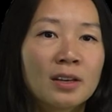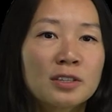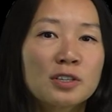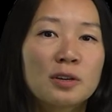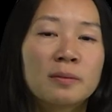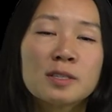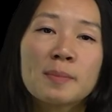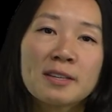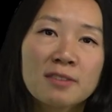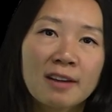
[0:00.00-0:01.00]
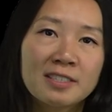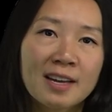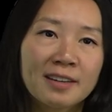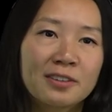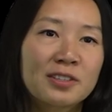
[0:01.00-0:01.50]
So spacecraft
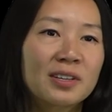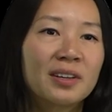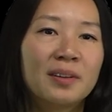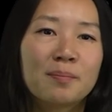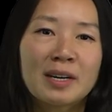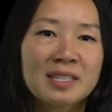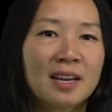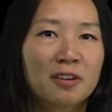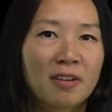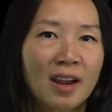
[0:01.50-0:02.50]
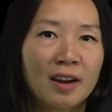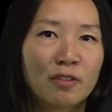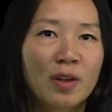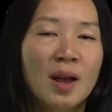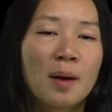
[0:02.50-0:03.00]
designers must get
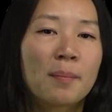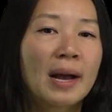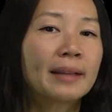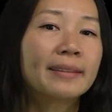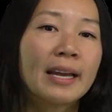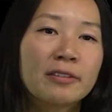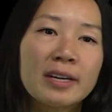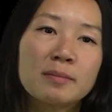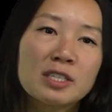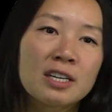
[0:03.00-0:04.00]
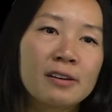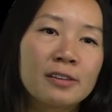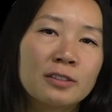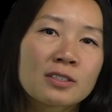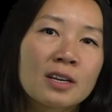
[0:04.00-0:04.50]
creative by layering
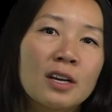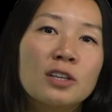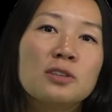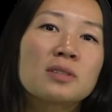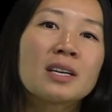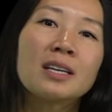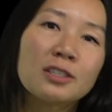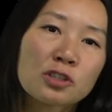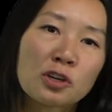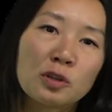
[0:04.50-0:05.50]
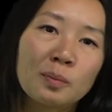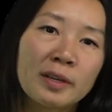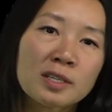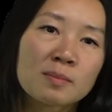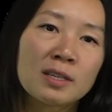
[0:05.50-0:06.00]
materials, using internal
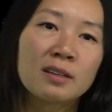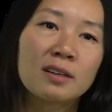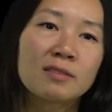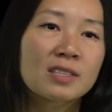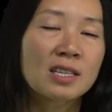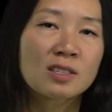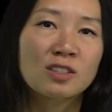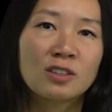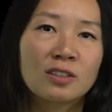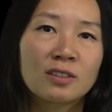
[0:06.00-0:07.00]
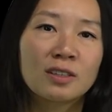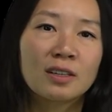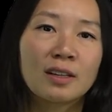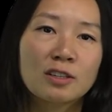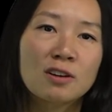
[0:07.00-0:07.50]
placement of sensitive
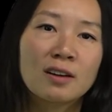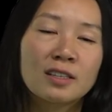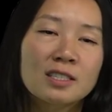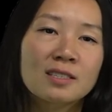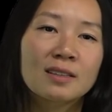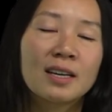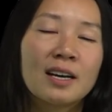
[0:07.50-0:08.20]
electronics,